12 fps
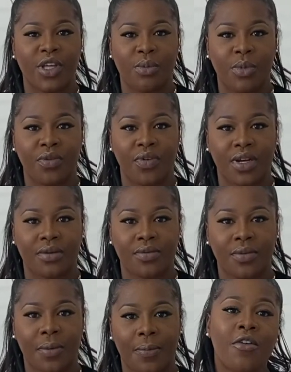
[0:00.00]
you move in.
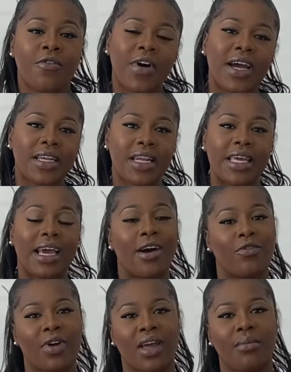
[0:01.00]
Finally, I would
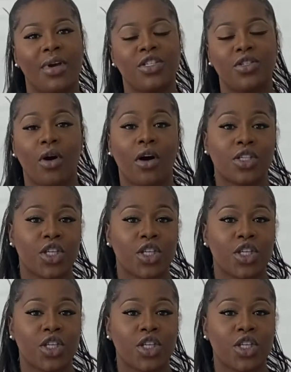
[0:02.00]
recommend you ask